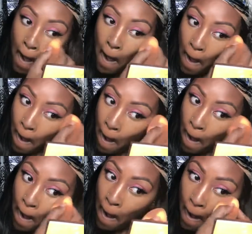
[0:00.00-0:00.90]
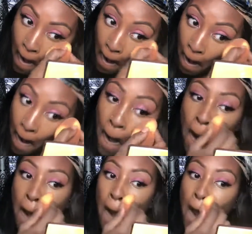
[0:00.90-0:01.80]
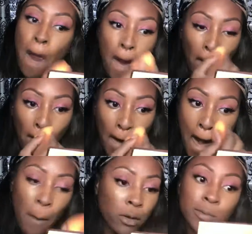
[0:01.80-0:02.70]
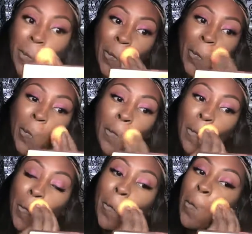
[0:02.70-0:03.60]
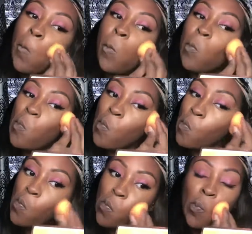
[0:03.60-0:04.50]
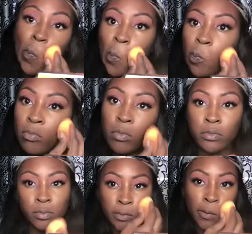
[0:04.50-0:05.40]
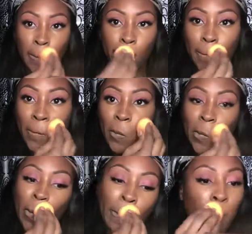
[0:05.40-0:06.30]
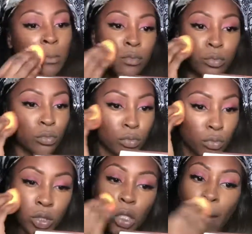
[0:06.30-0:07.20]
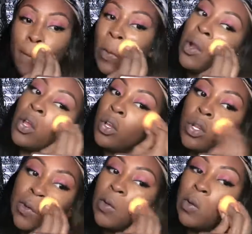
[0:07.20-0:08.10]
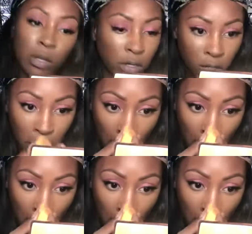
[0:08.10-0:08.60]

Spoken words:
blend, guys, y'all want to make sure everything is blended. Use a light. If you don't have a ring light, use your flashlight on your iPhone or your phone, whatever,